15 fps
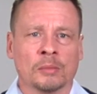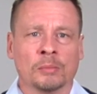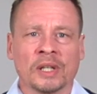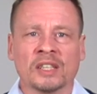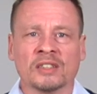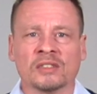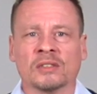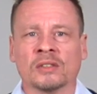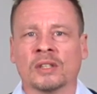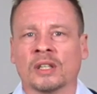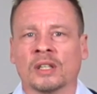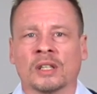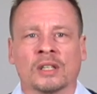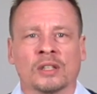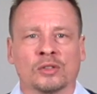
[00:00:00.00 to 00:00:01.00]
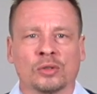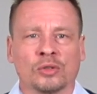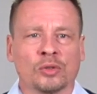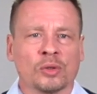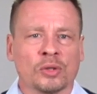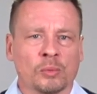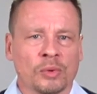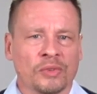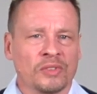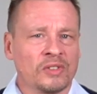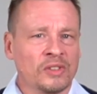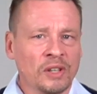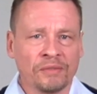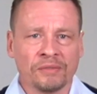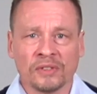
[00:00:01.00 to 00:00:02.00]
Best, you do it
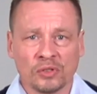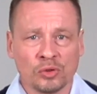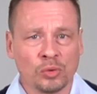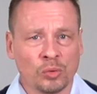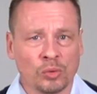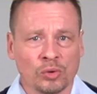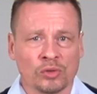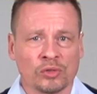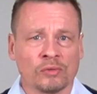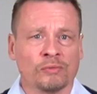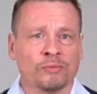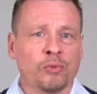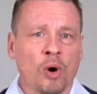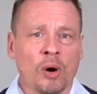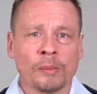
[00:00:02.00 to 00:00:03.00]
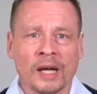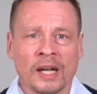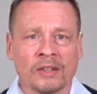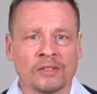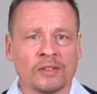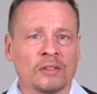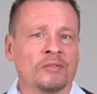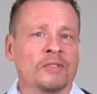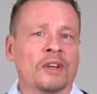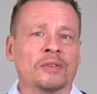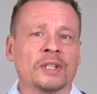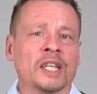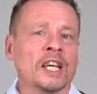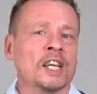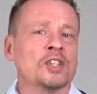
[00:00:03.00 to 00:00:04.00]
with different tools, formats, and
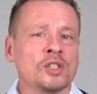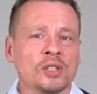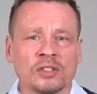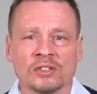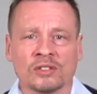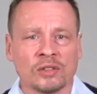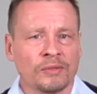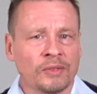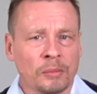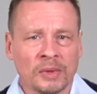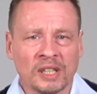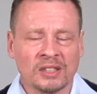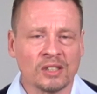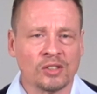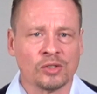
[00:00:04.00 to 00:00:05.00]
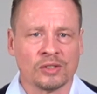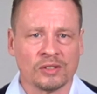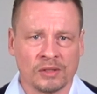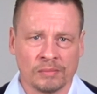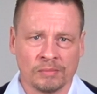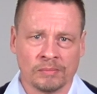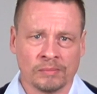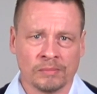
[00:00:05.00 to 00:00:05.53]
variations of the messages.